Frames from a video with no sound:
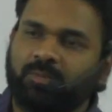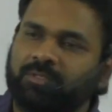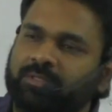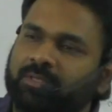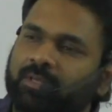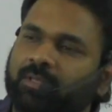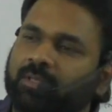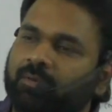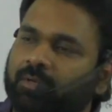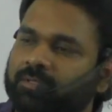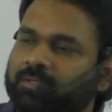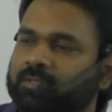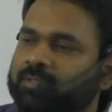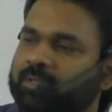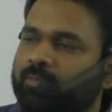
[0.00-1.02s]
mistake. They will
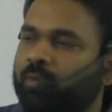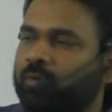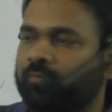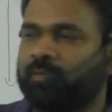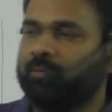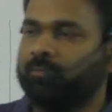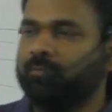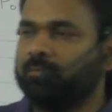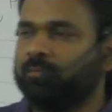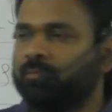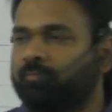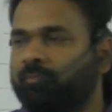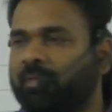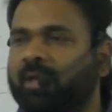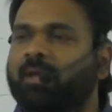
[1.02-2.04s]
understand. Some of
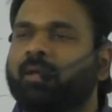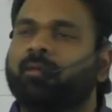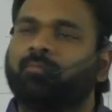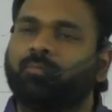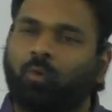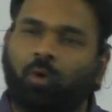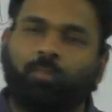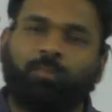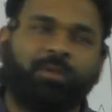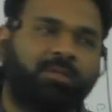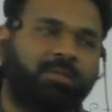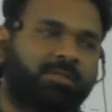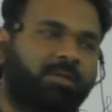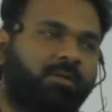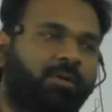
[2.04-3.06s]
them may copy
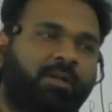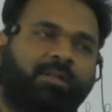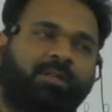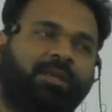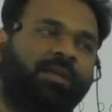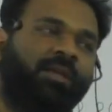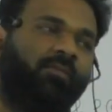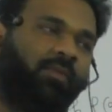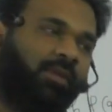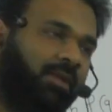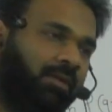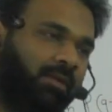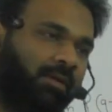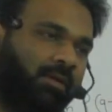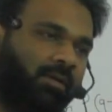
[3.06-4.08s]
this down and in the
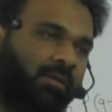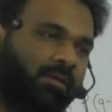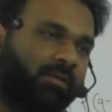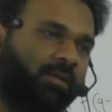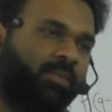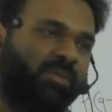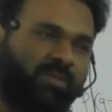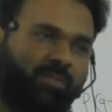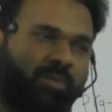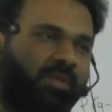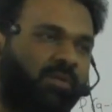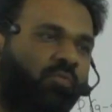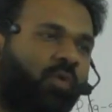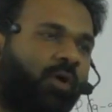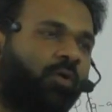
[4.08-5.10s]
evening they may
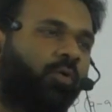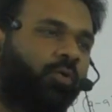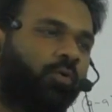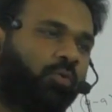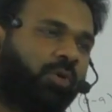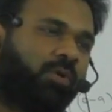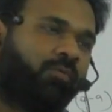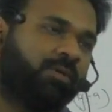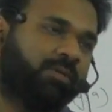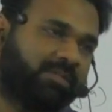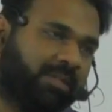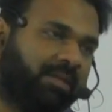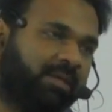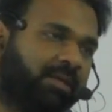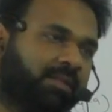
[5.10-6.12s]
spend 1 or 2 hours
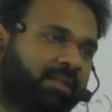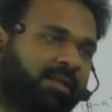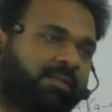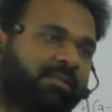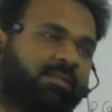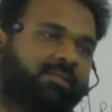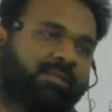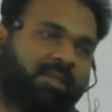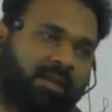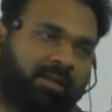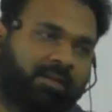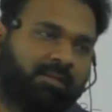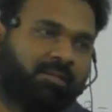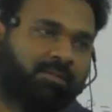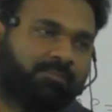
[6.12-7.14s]
thinking that this is
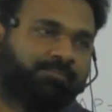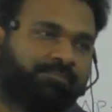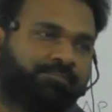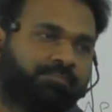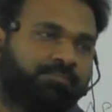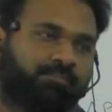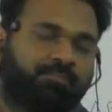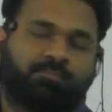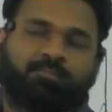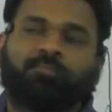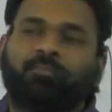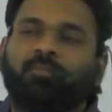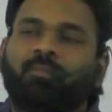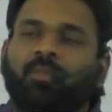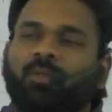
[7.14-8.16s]
correct.
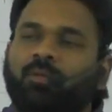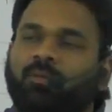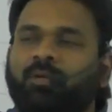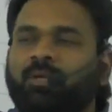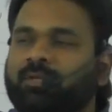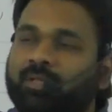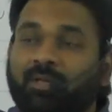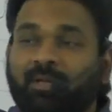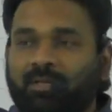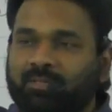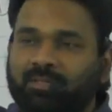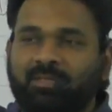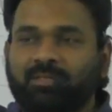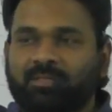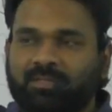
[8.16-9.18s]
Okay, there
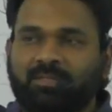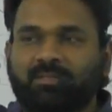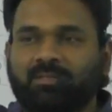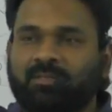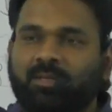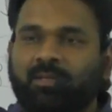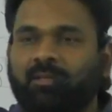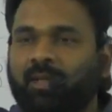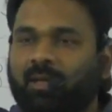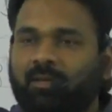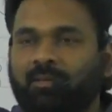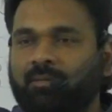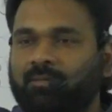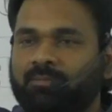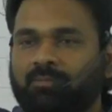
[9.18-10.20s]
are instances like that.
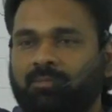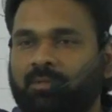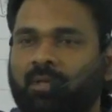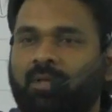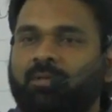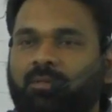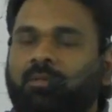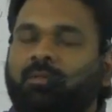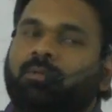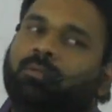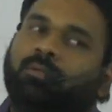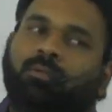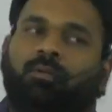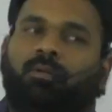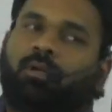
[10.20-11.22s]
Okay,
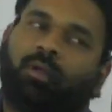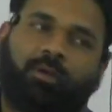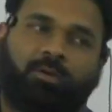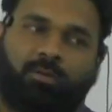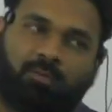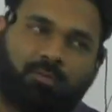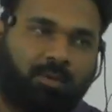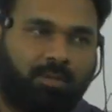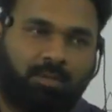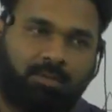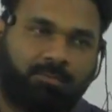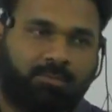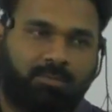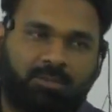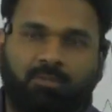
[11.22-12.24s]
correct or
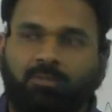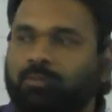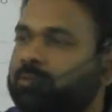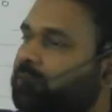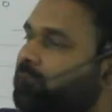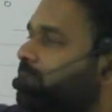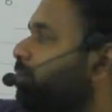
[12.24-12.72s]
what? So just